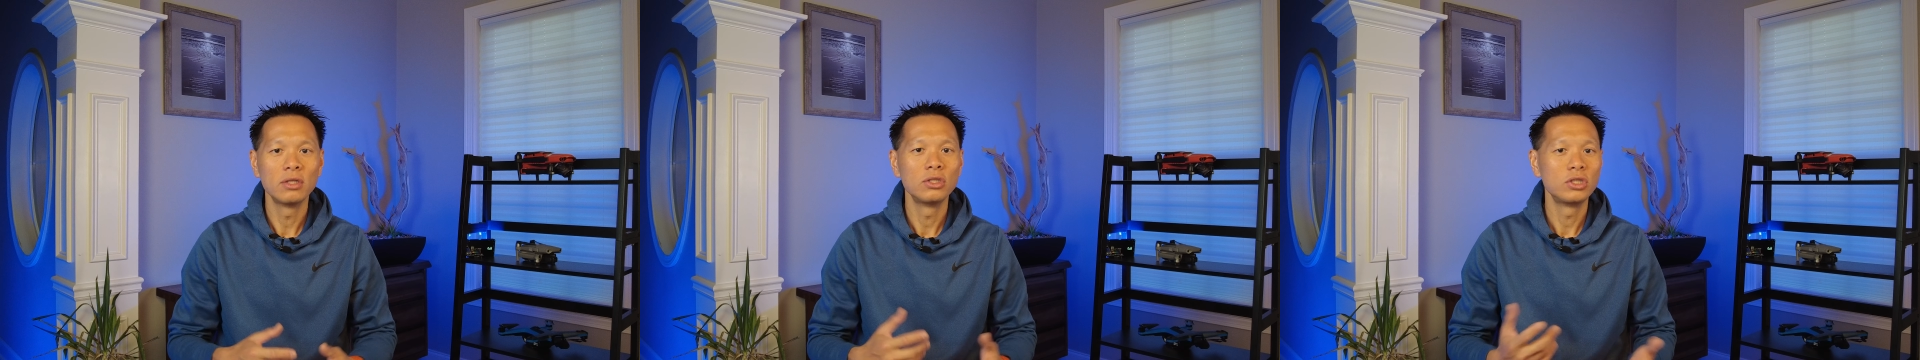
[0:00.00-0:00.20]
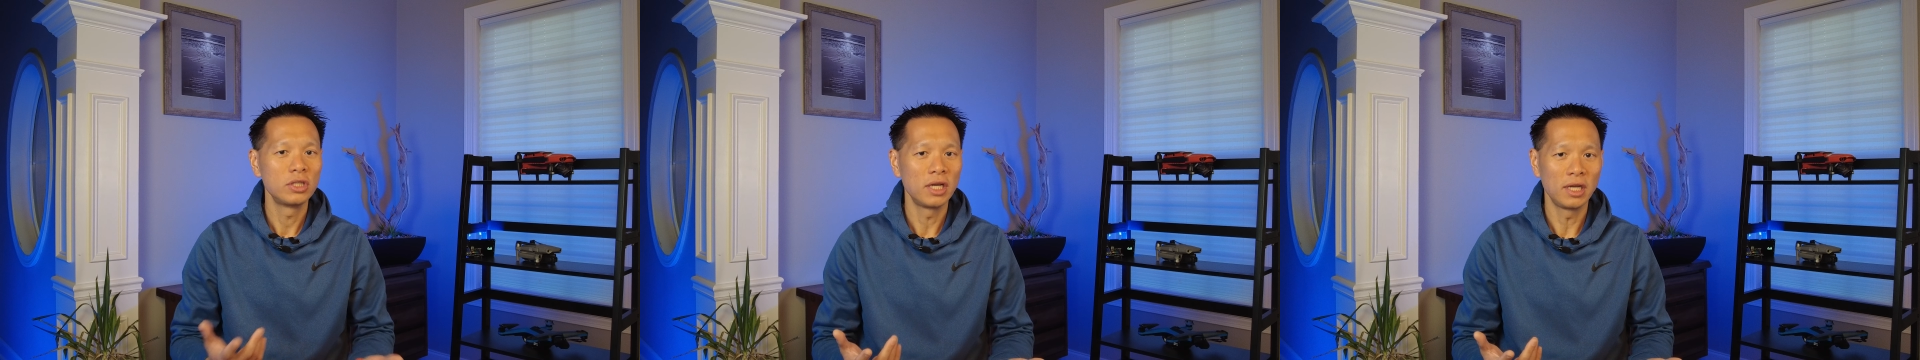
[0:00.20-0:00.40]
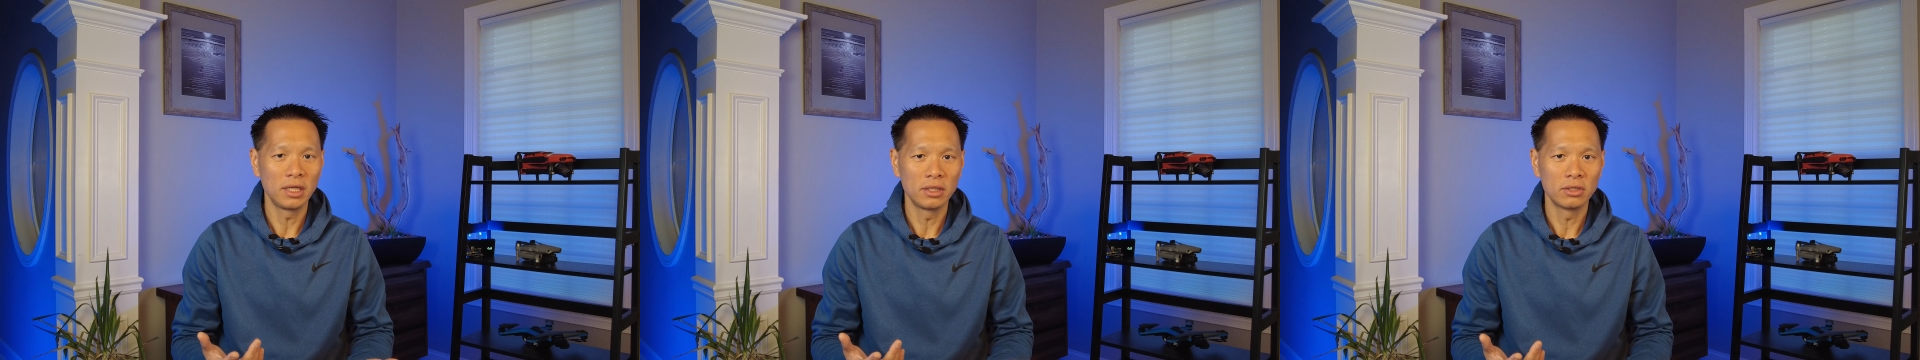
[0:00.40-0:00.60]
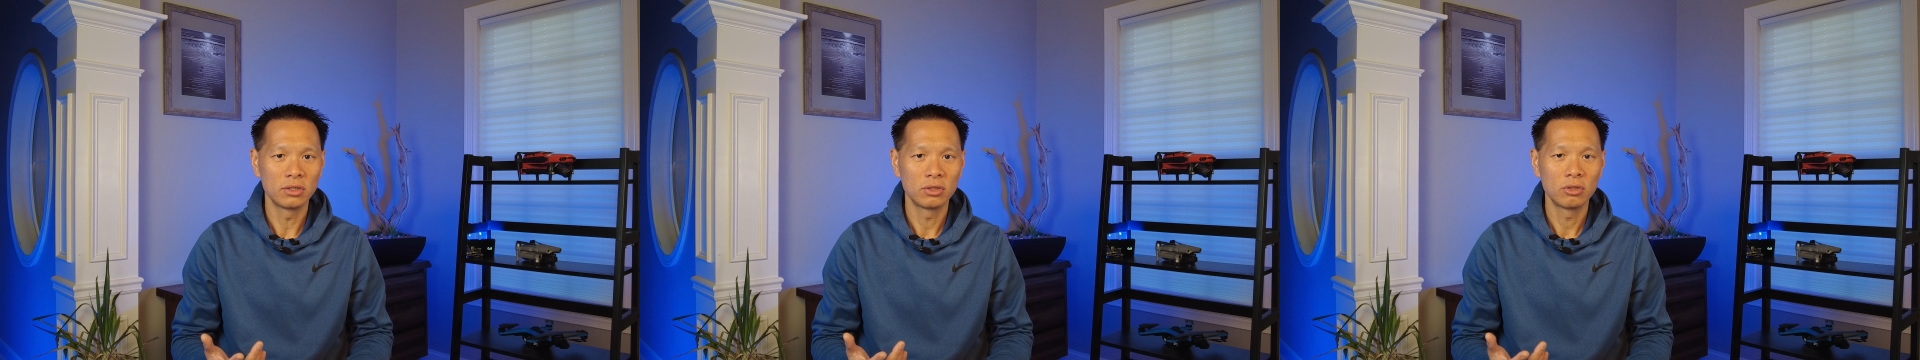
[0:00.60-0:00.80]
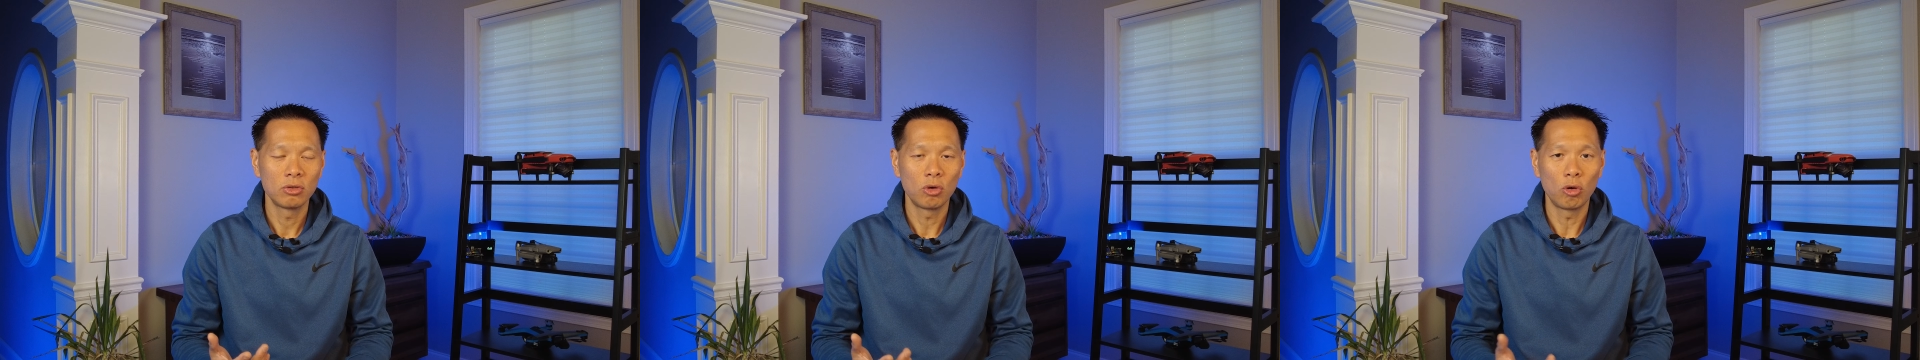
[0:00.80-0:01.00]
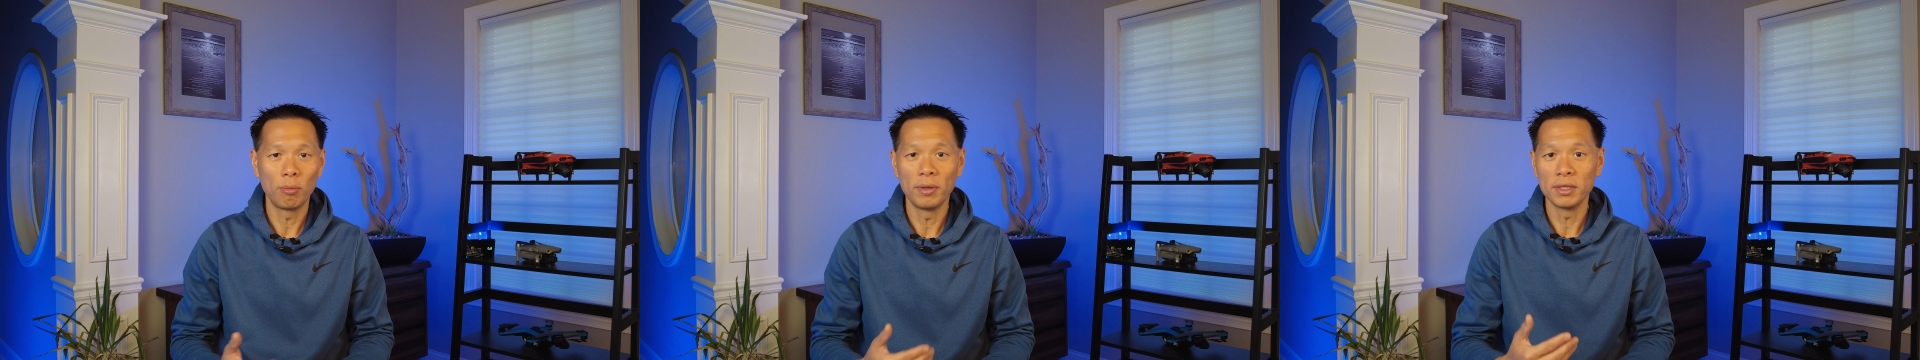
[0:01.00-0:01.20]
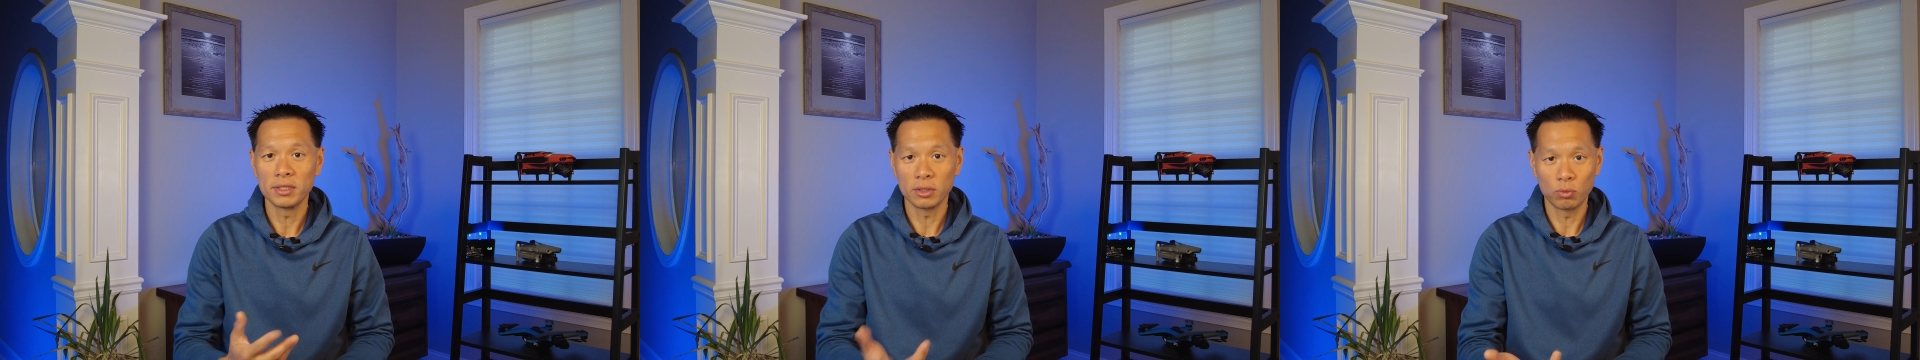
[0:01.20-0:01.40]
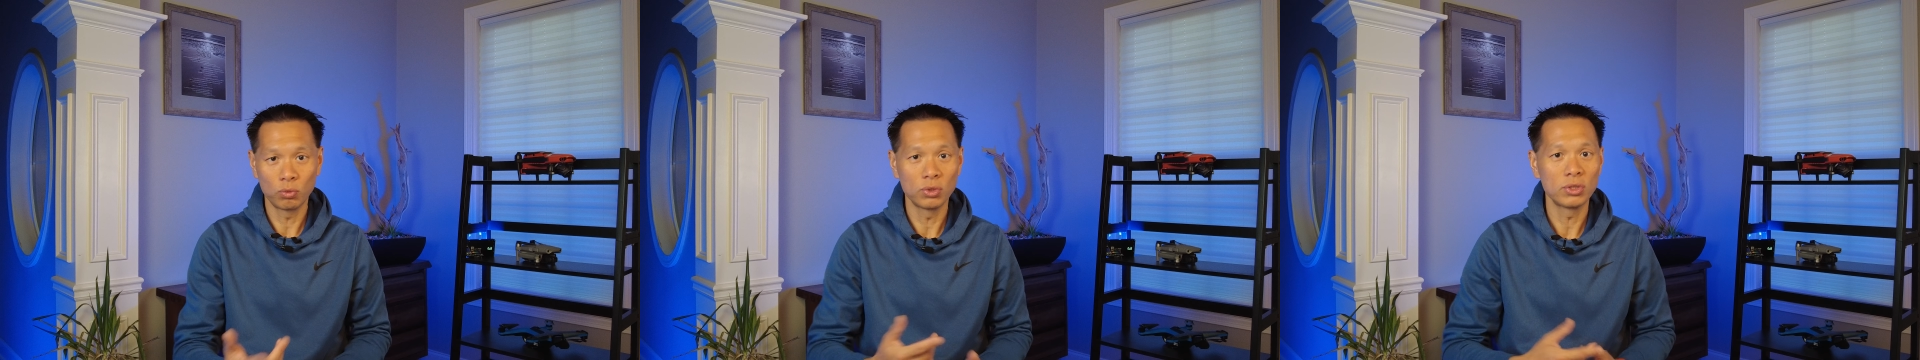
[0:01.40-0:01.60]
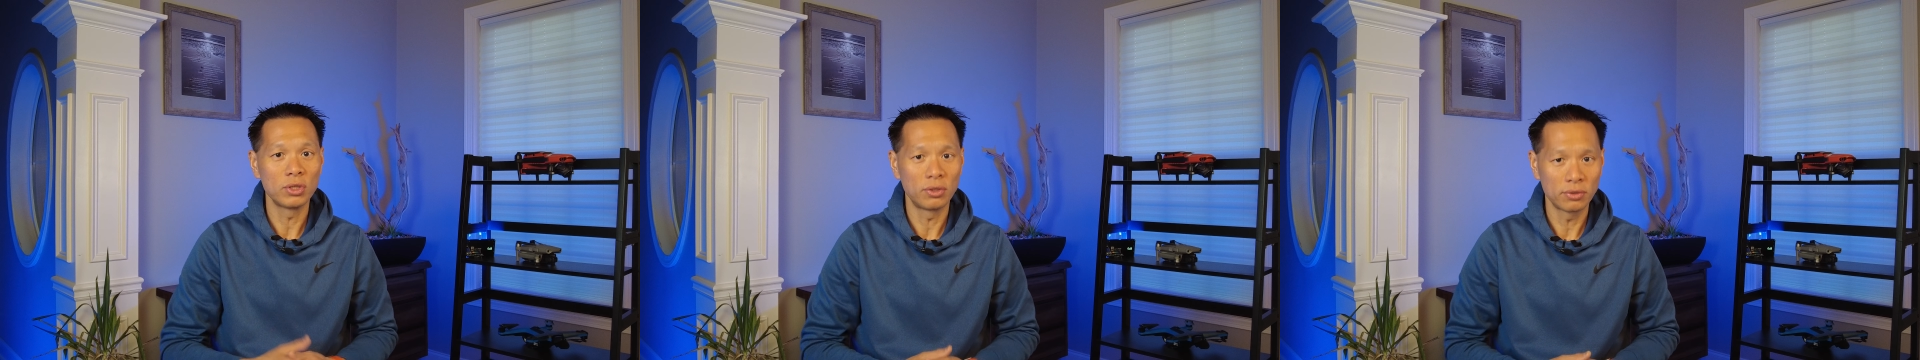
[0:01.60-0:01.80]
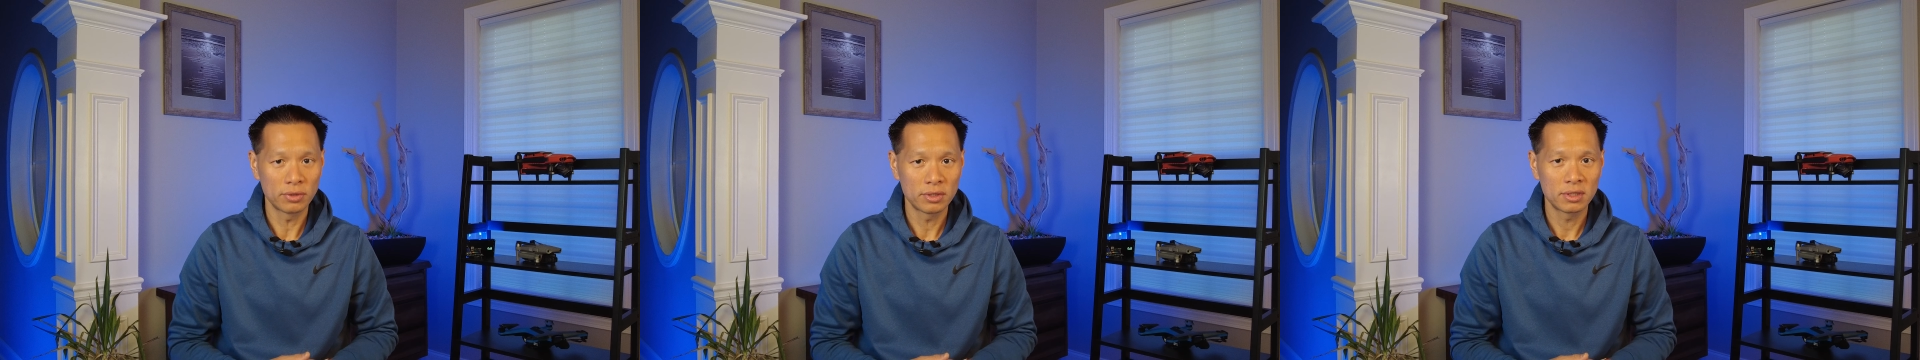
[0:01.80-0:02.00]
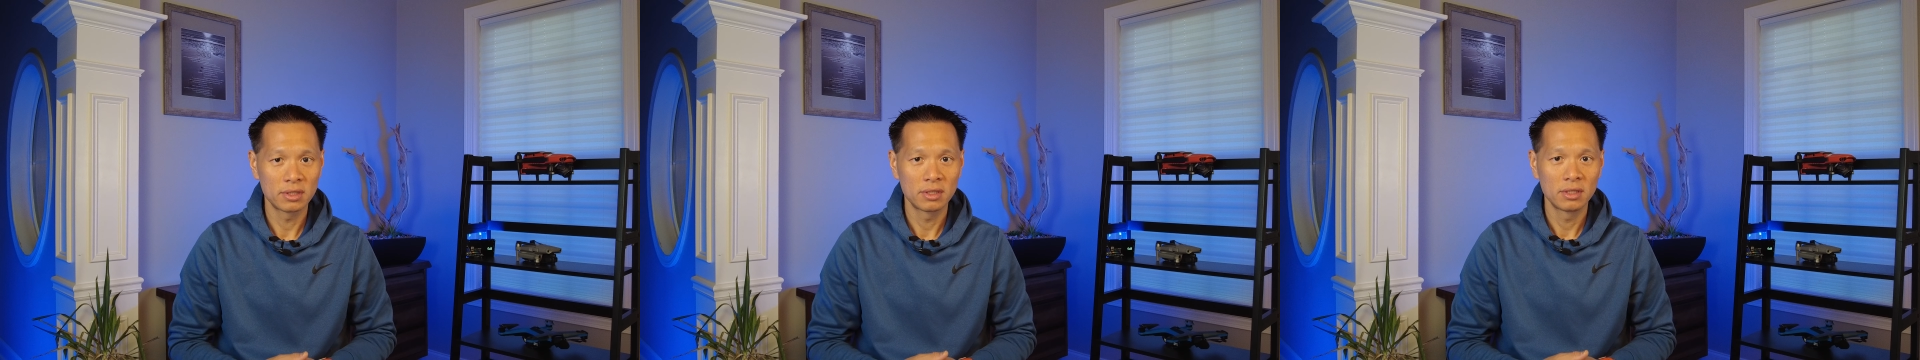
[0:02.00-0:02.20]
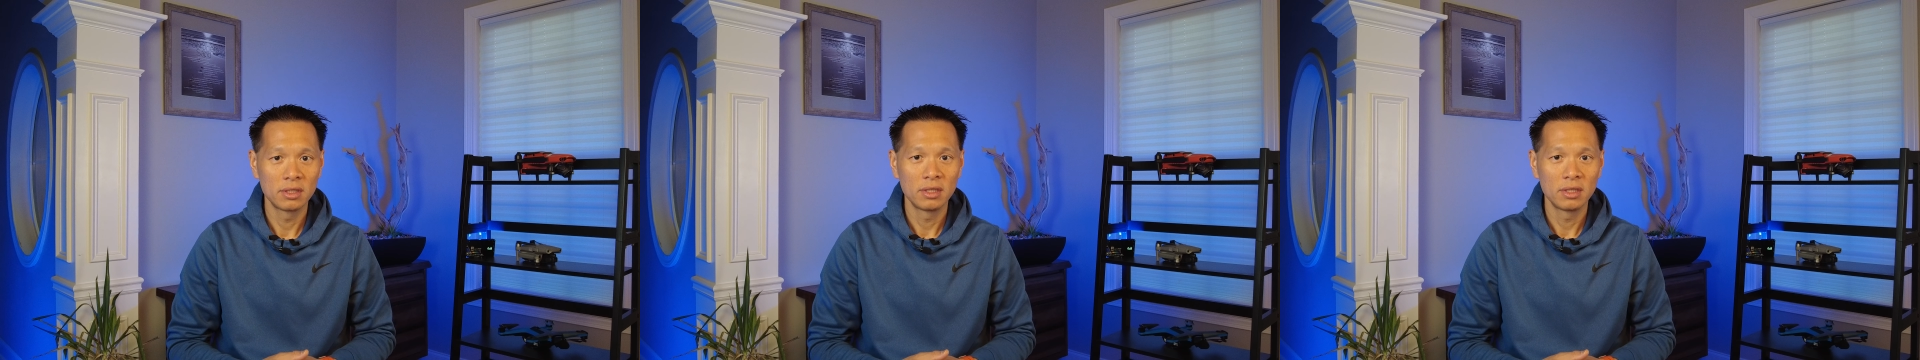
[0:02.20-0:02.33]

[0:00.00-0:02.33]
change or basically results